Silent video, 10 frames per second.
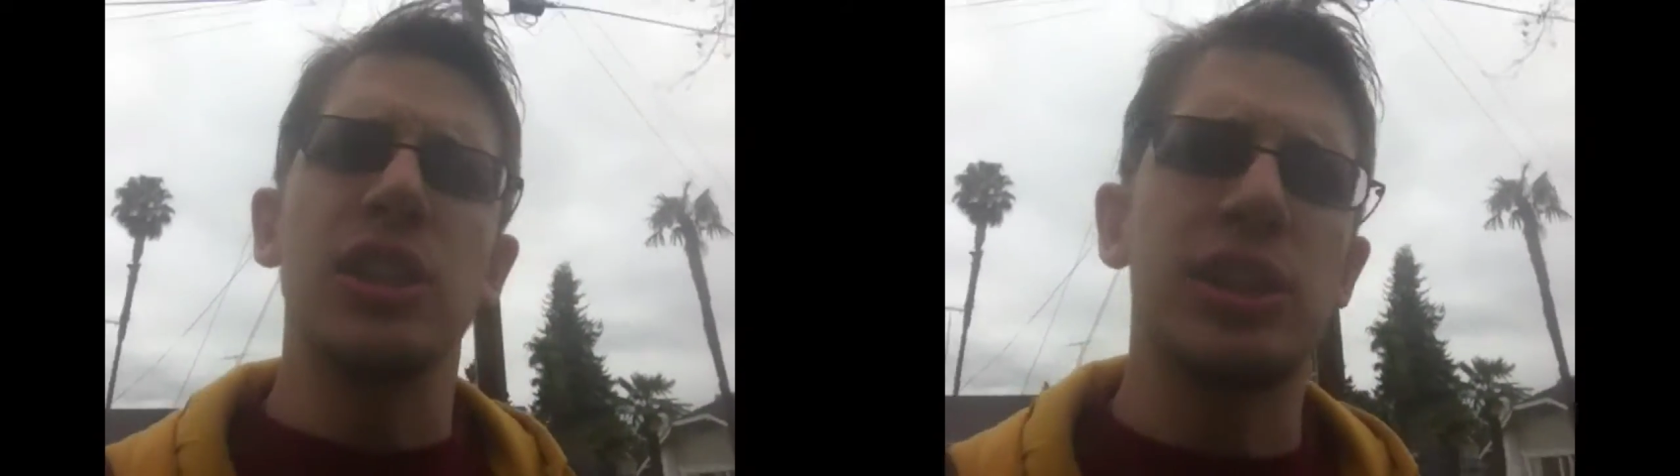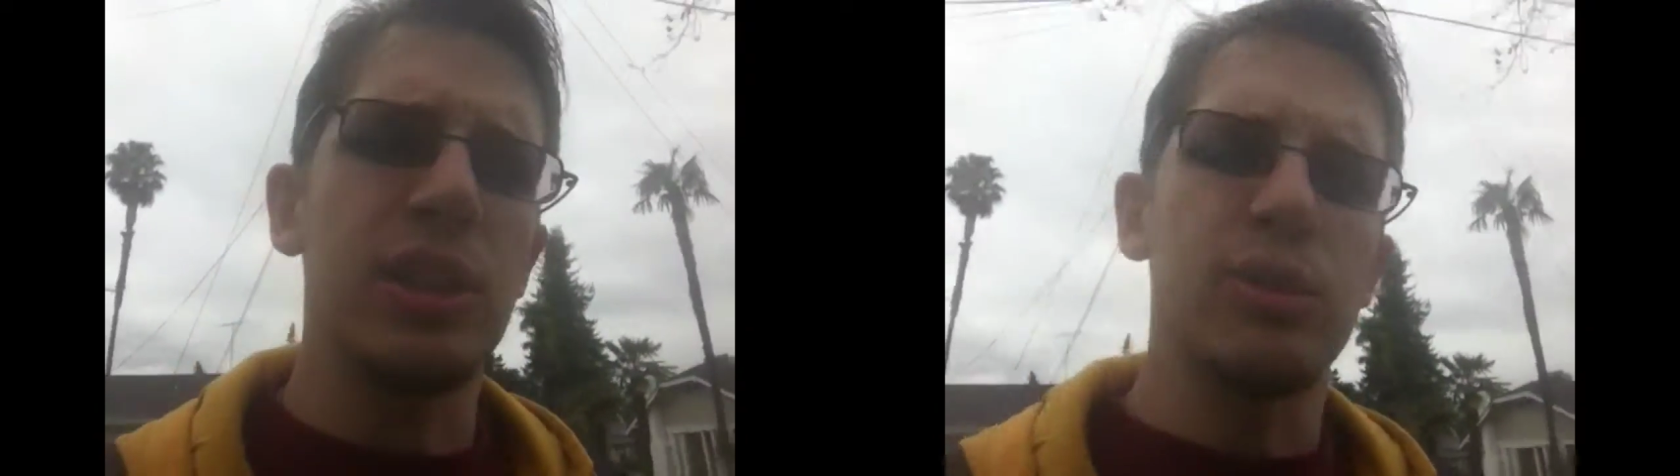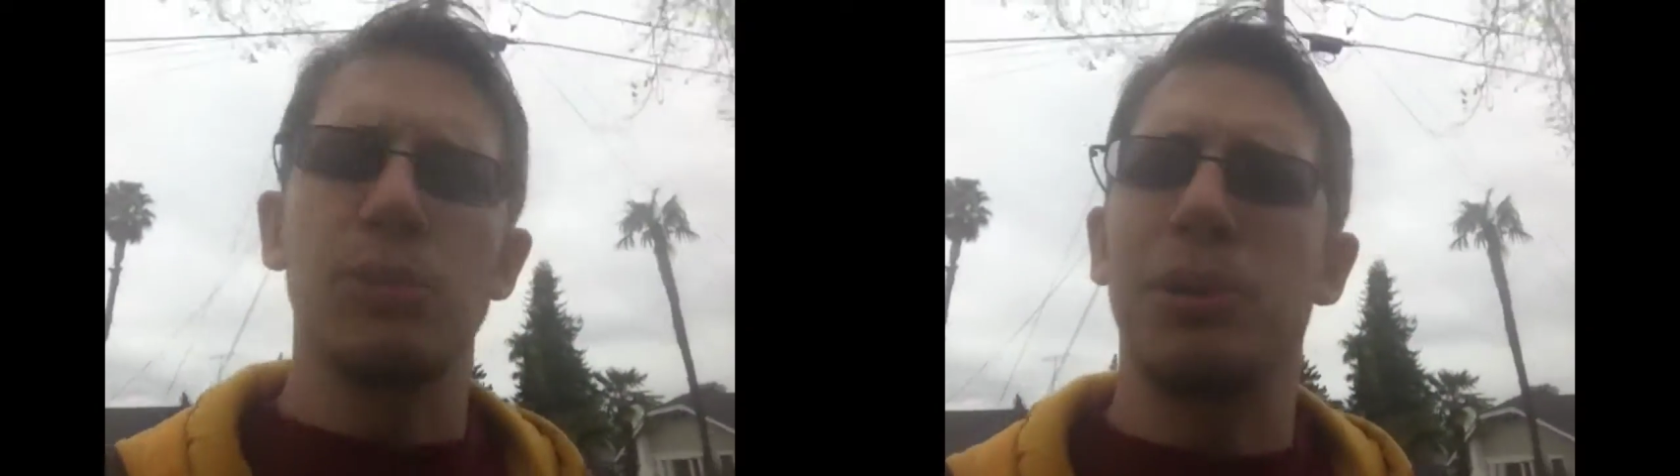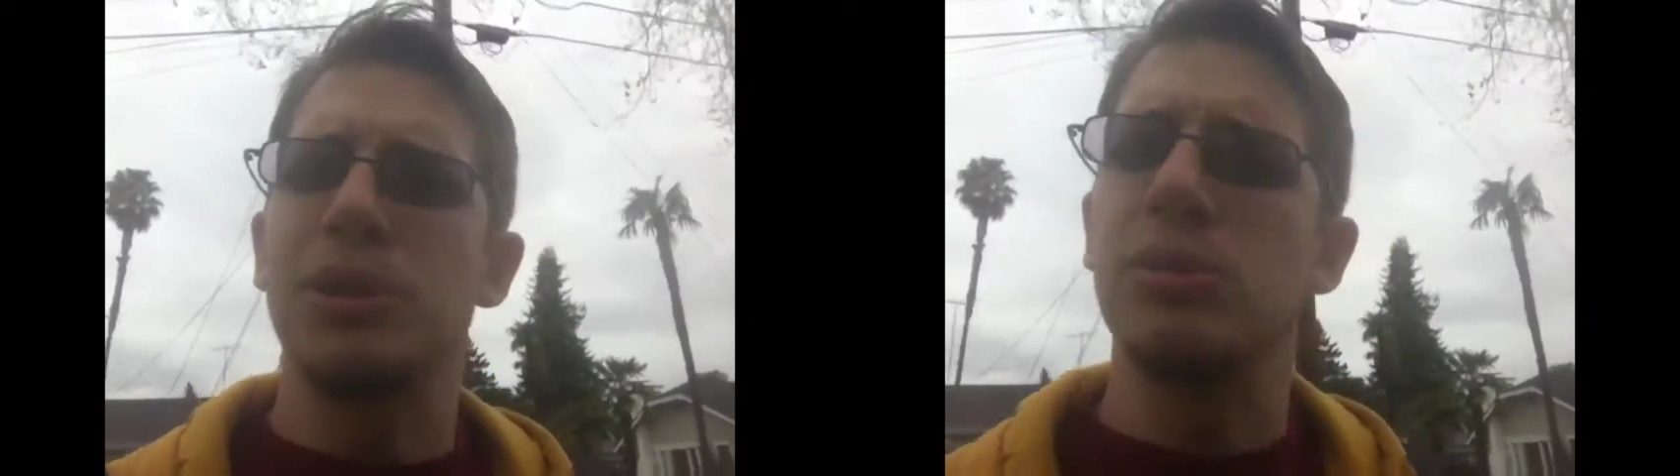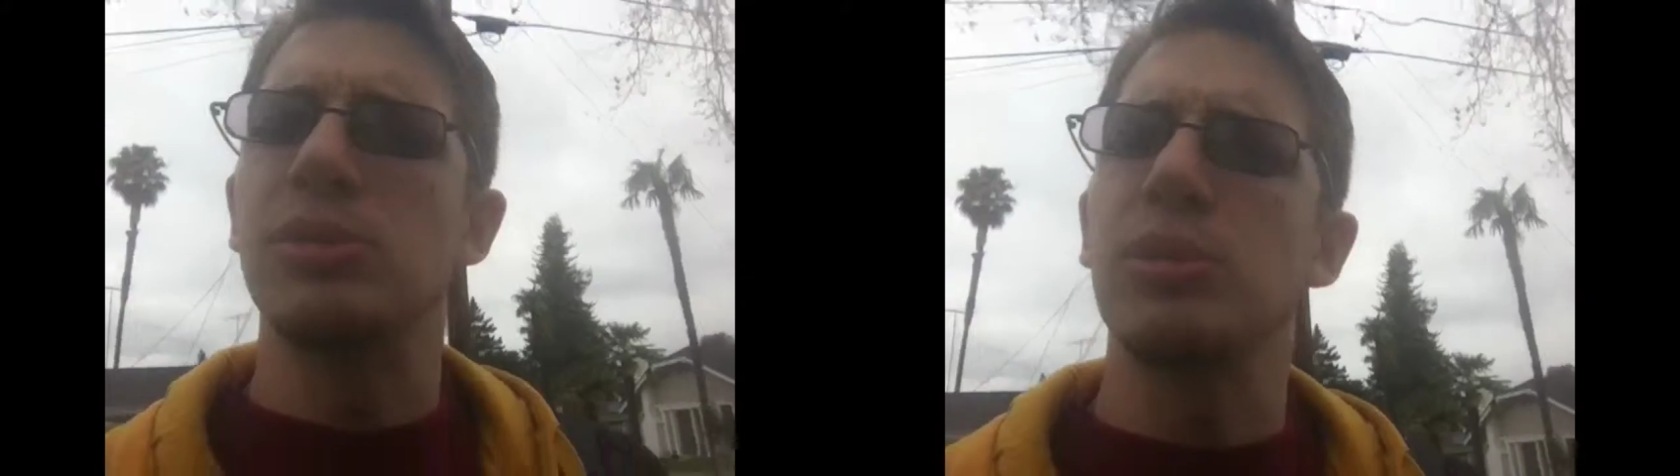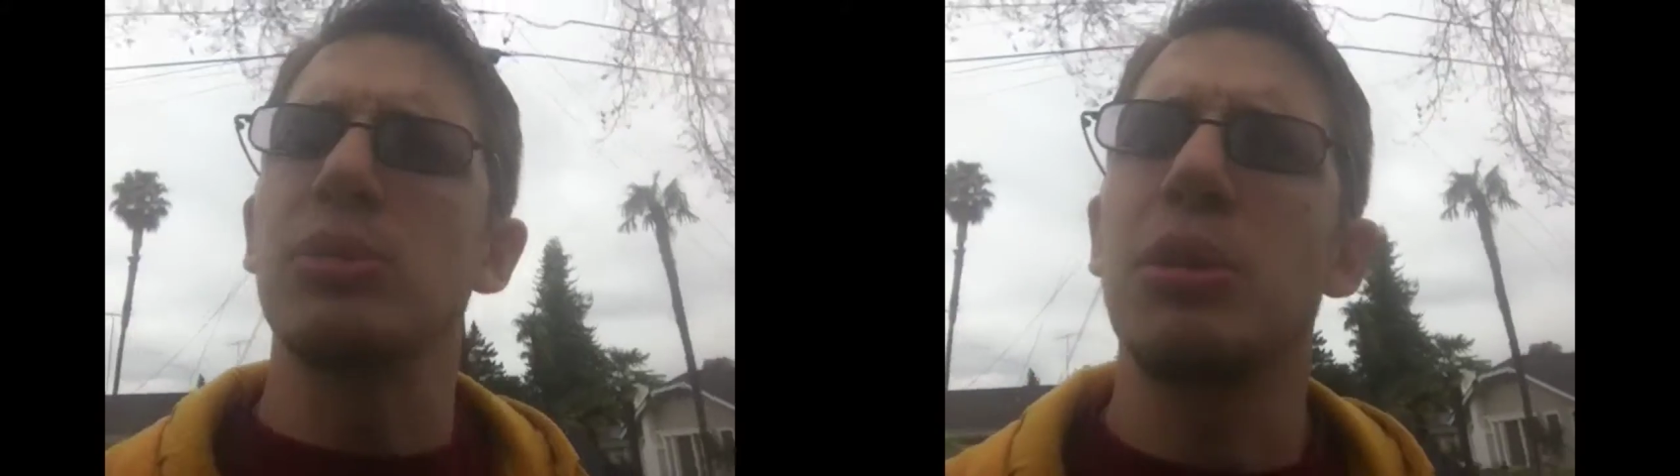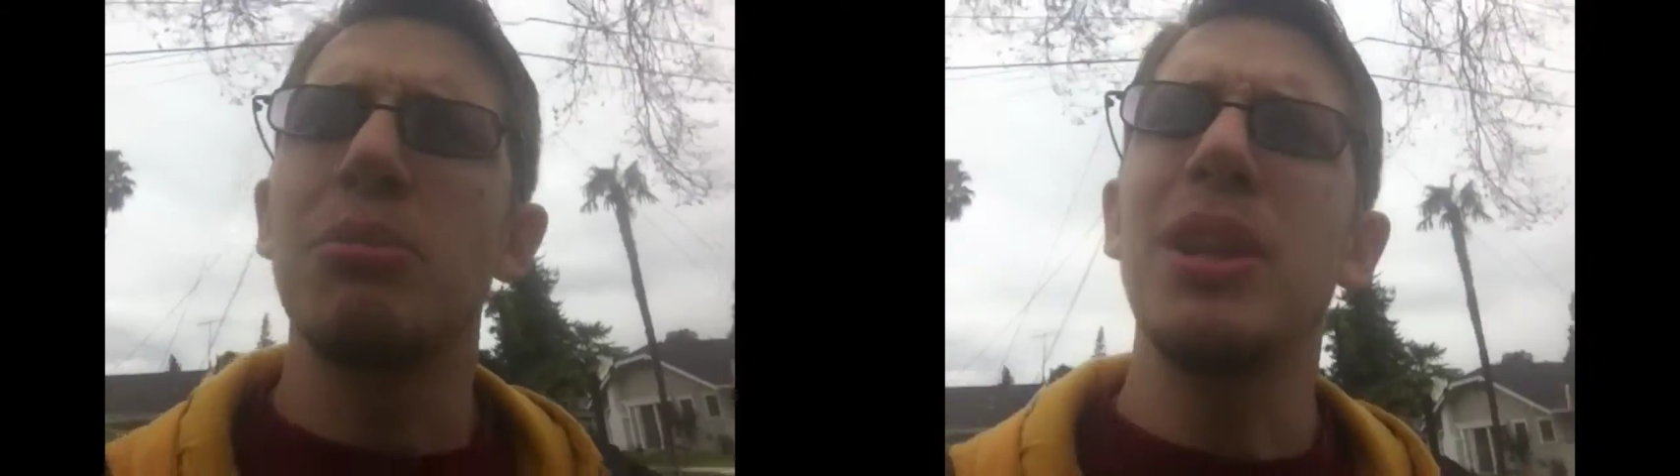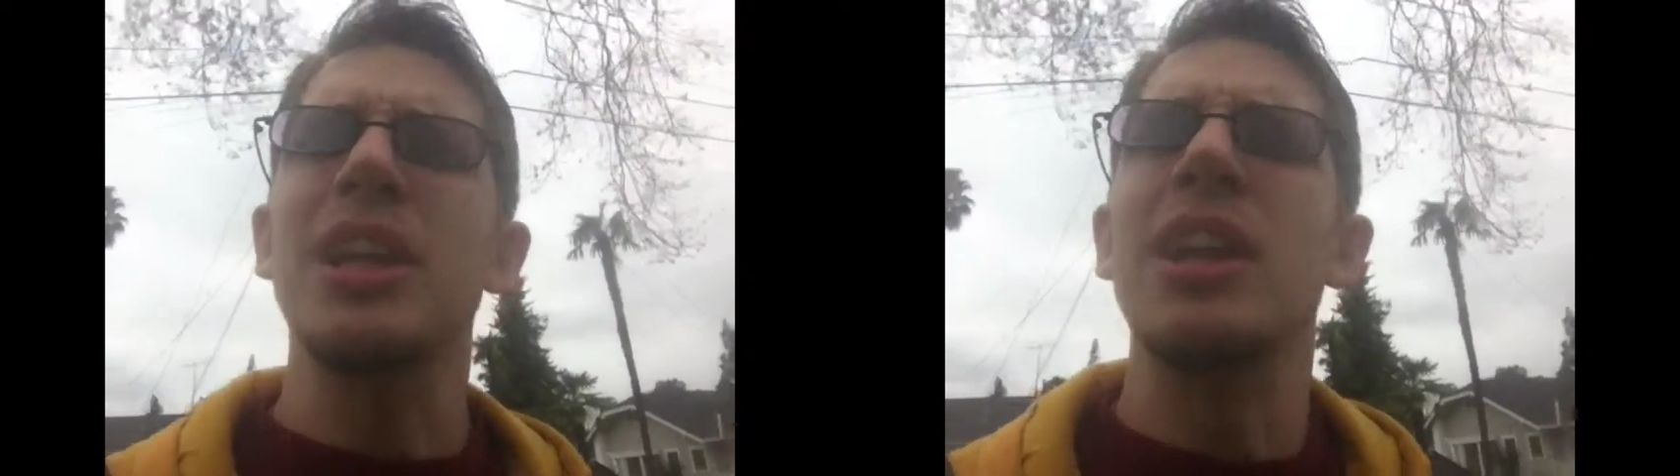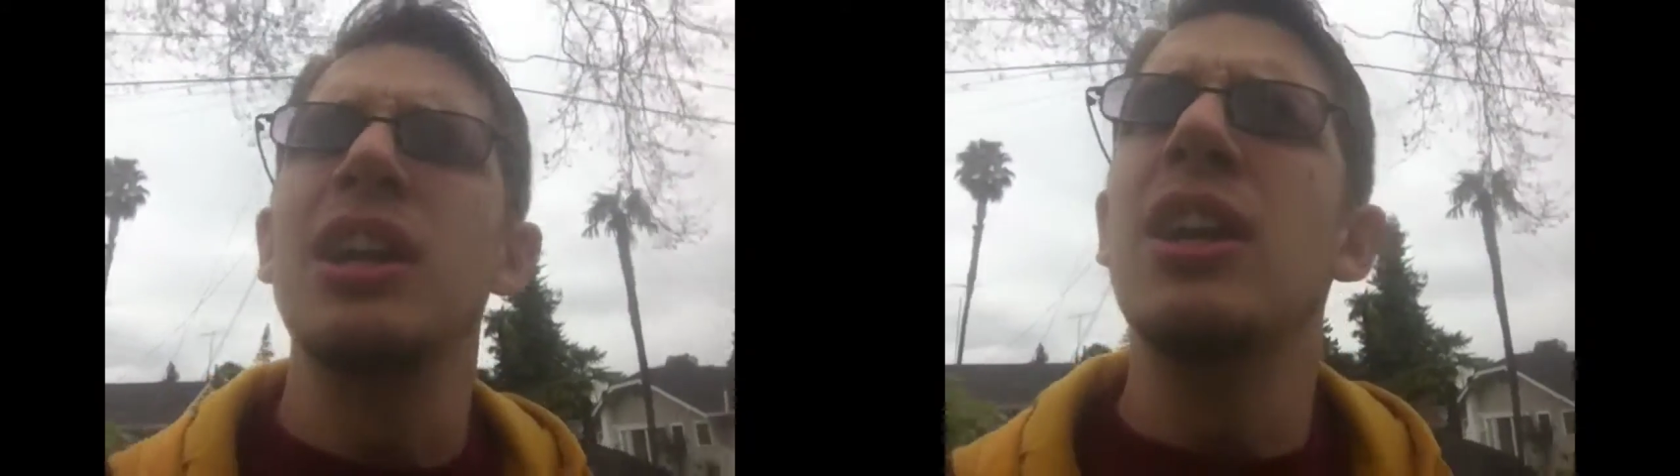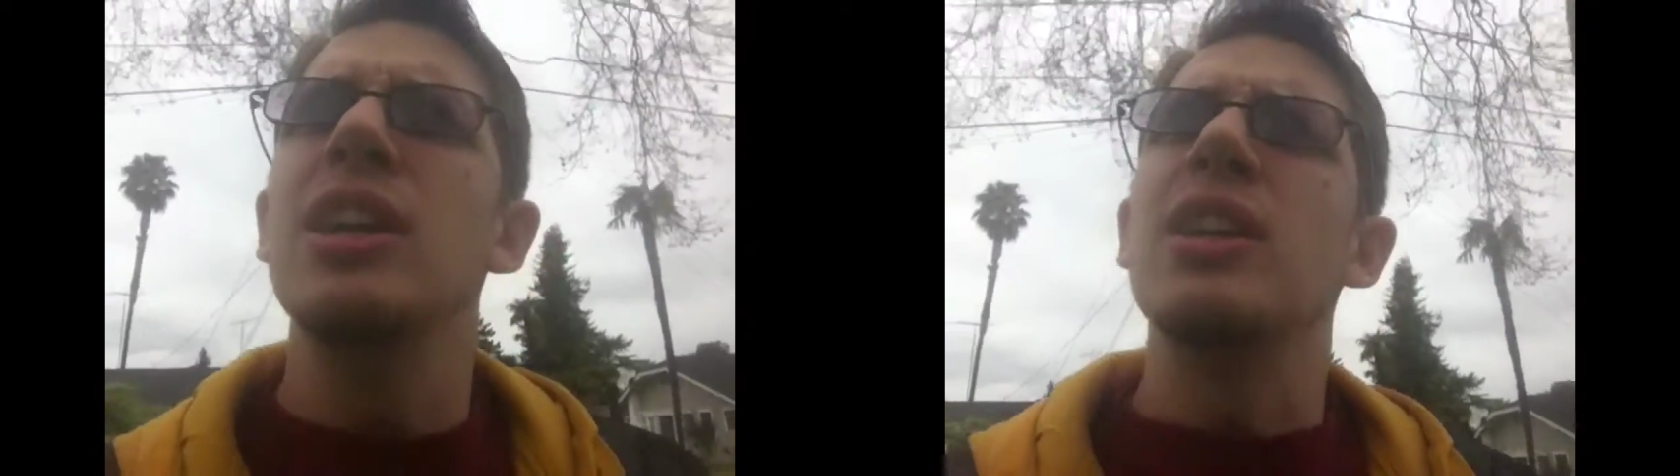jigsaw puzzle's all complete,
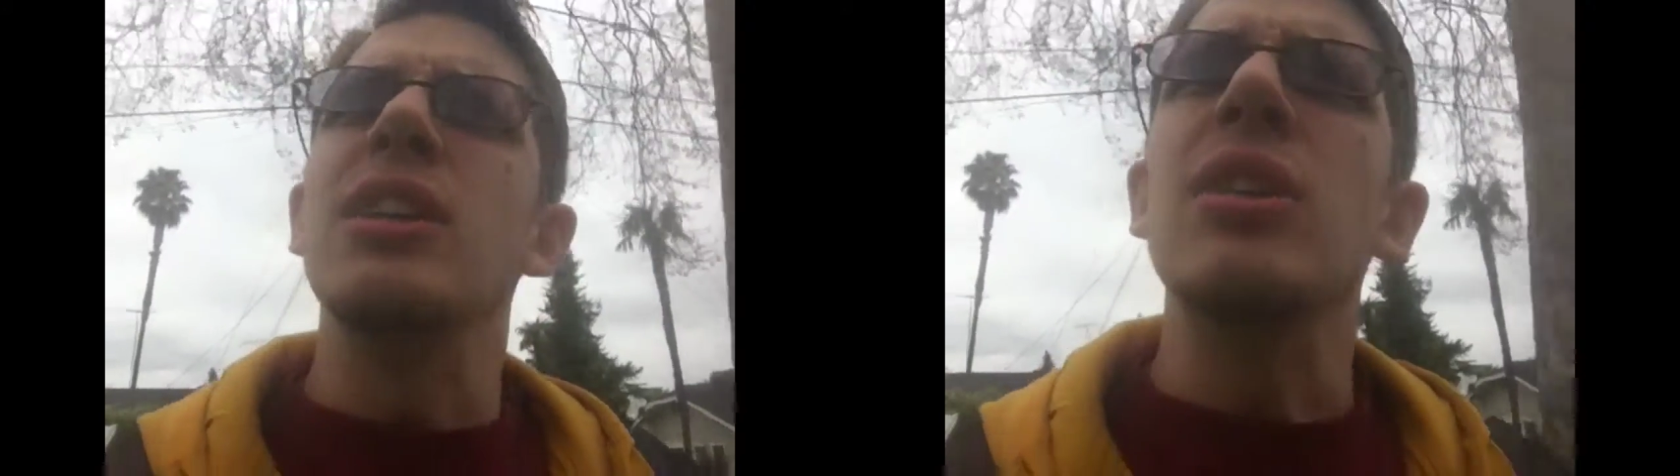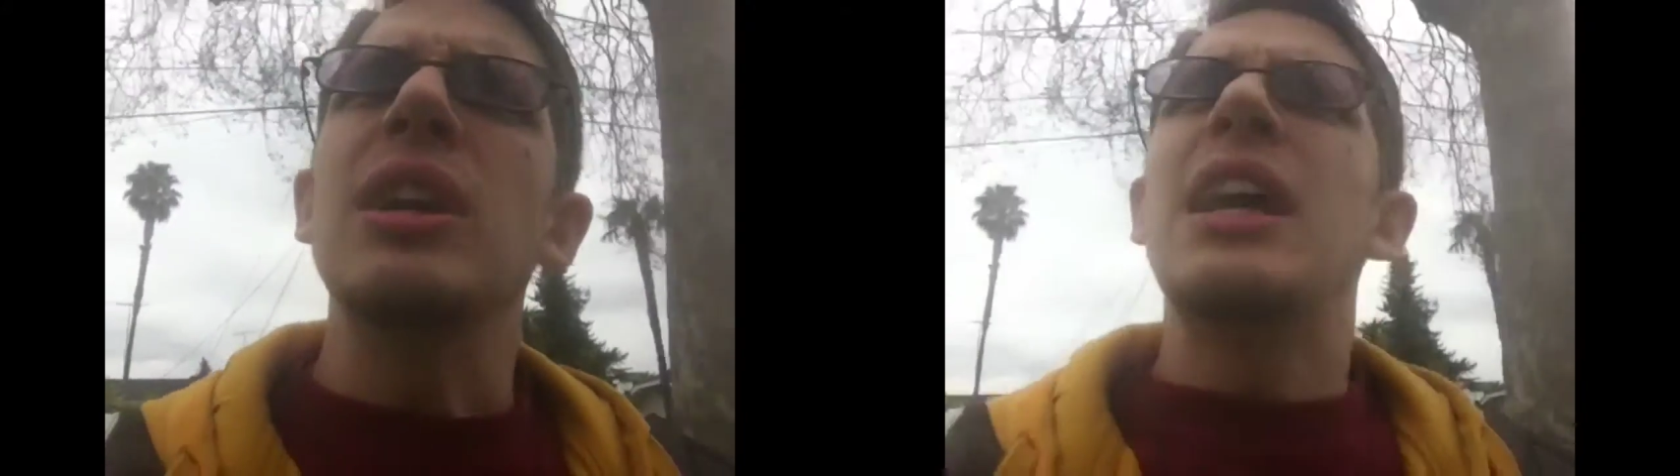you know,